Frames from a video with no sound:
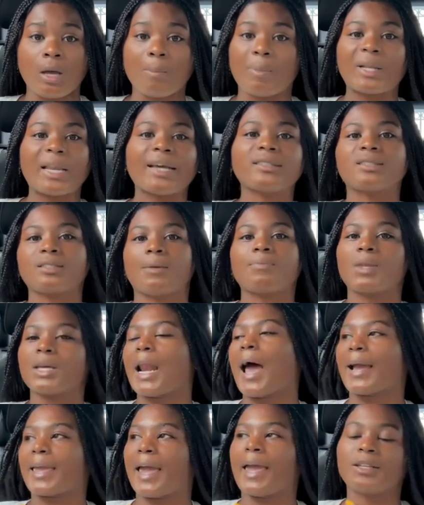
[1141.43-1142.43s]
But that's something
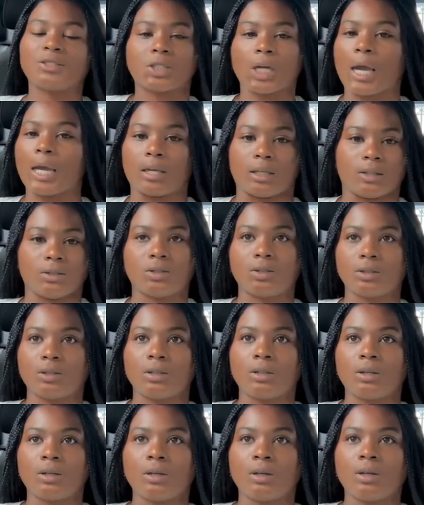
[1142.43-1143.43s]
I can't change.
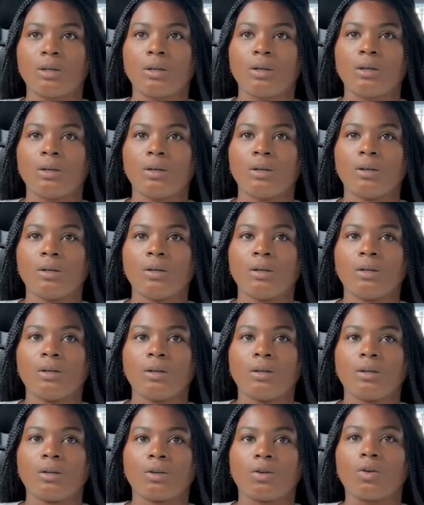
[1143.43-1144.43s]

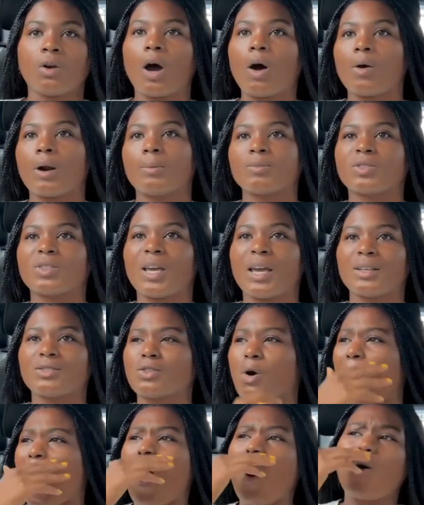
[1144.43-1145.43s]
You know what I'm saying? So
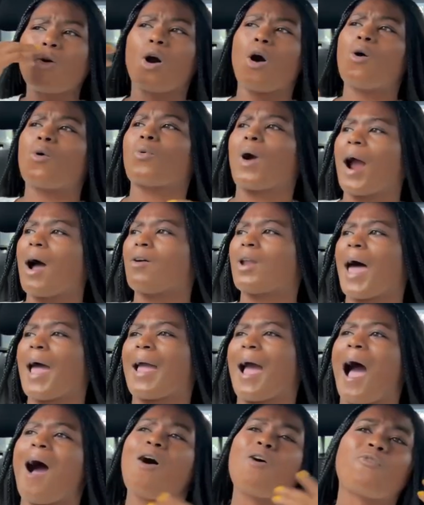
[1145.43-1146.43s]
I don't go around like,
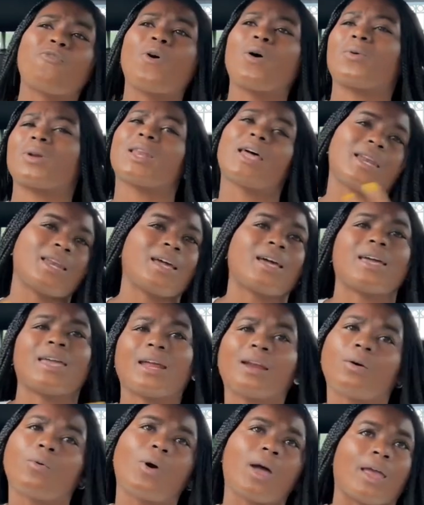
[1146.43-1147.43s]
I don't fuck with that nigga
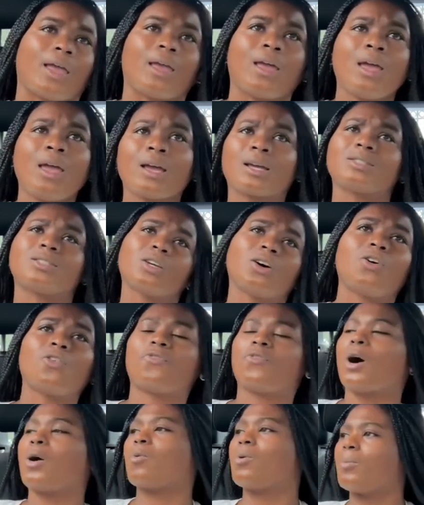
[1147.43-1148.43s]
anyway because he don't
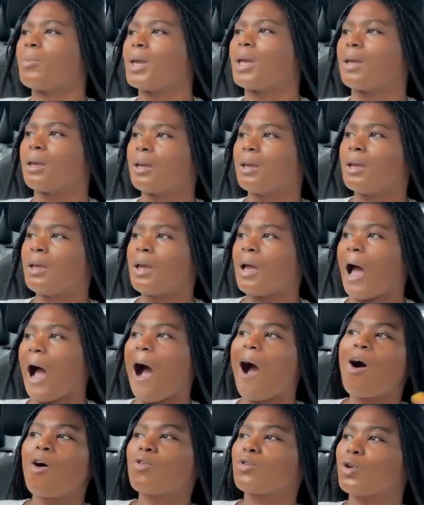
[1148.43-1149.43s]
fuck with me. I
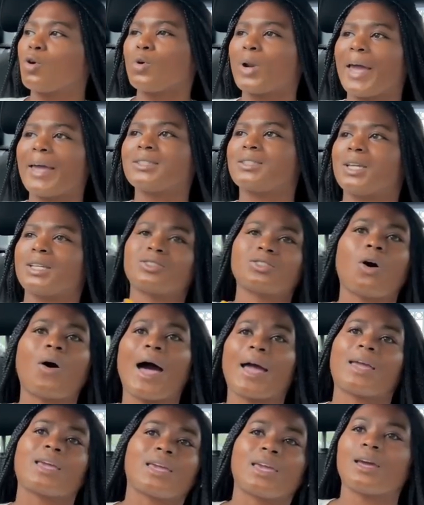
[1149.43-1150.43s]
don't do that just so I
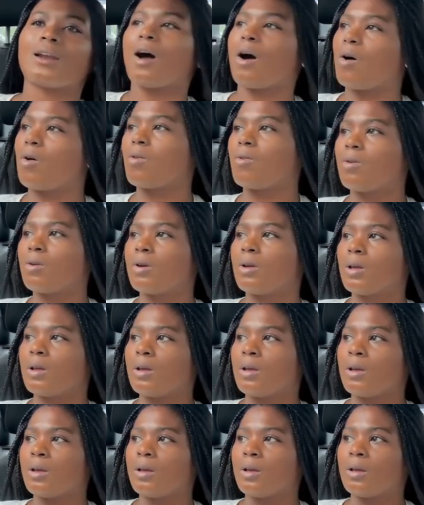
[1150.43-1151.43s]
can get on.
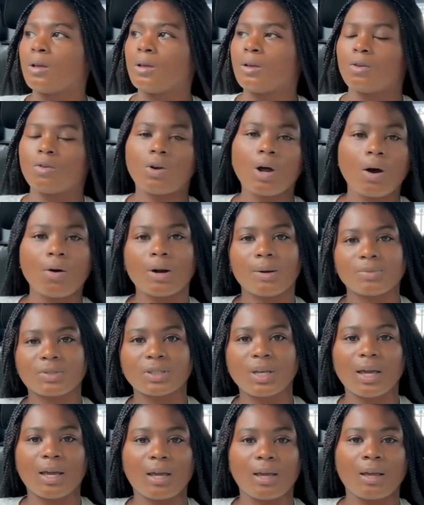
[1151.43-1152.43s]
You know what I'm
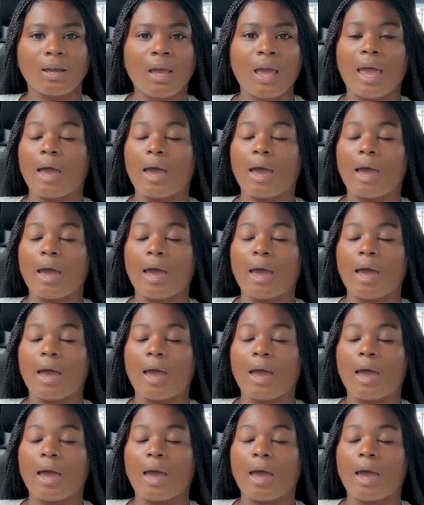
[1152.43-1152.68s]
saying?